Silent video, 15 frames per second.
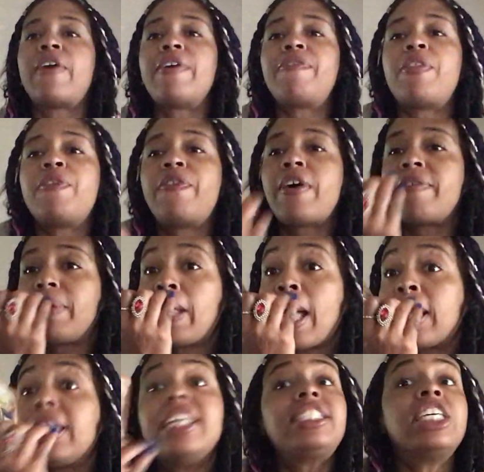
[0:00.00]
5:55
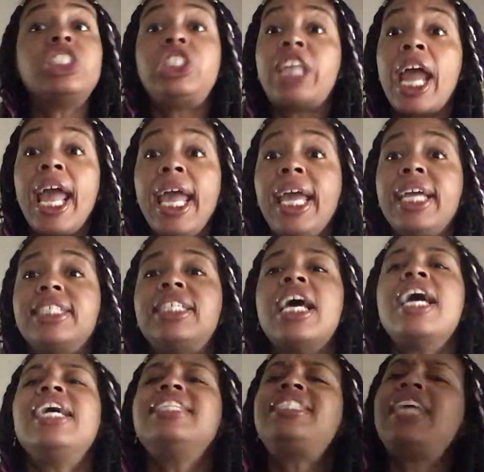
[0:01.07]
o'clock. Listen, change
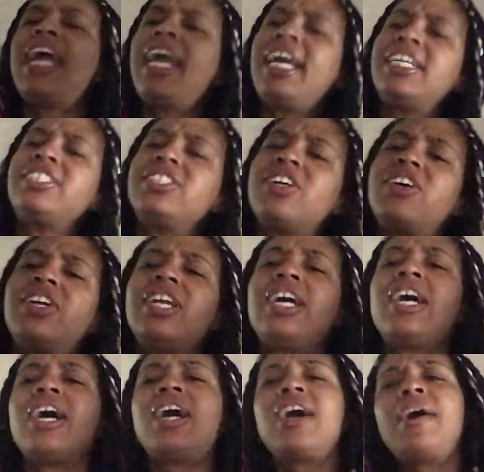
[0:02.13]
gonna
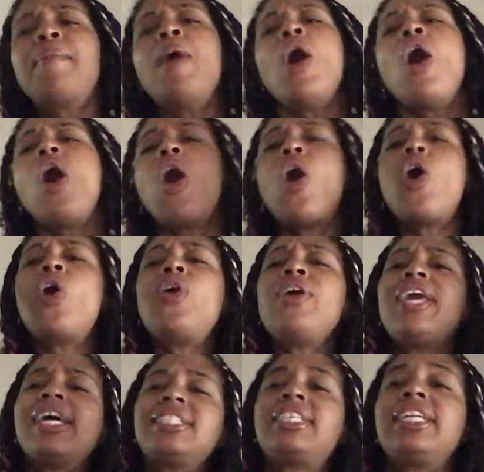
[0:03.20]
come. Oh
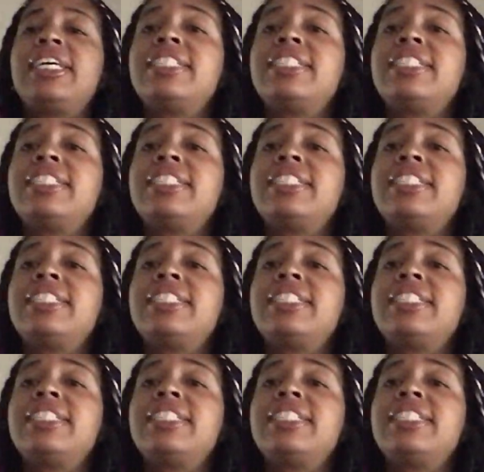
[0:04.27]
yes, it